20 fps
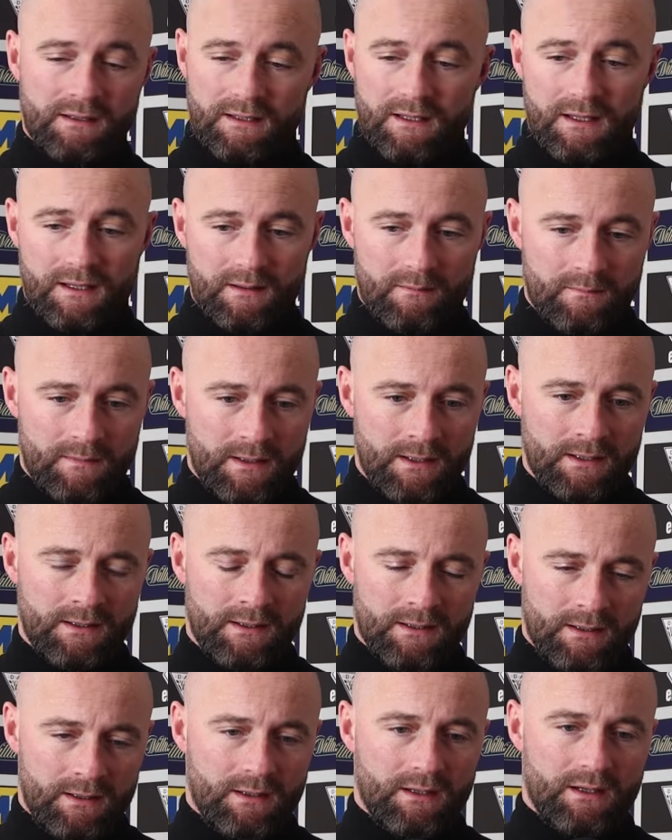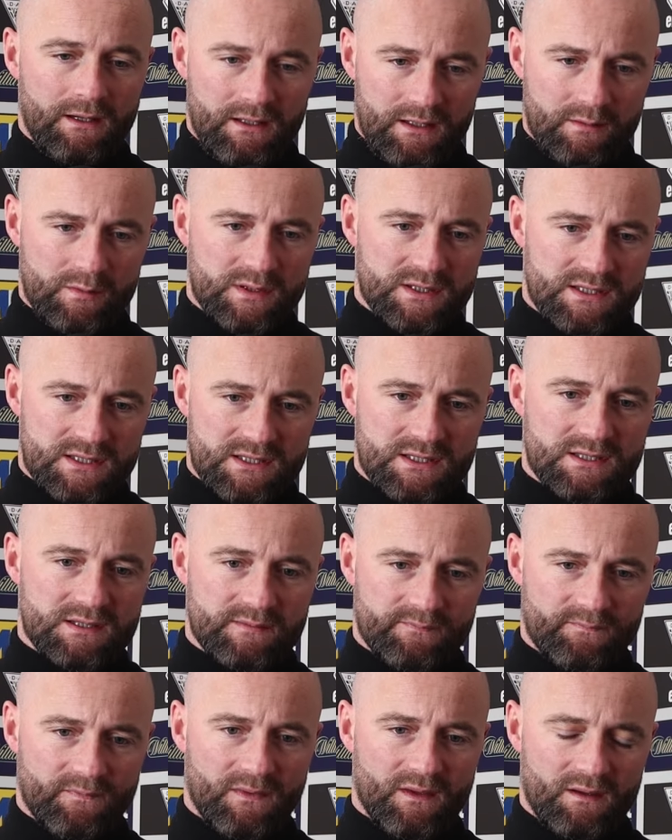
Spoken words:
And he was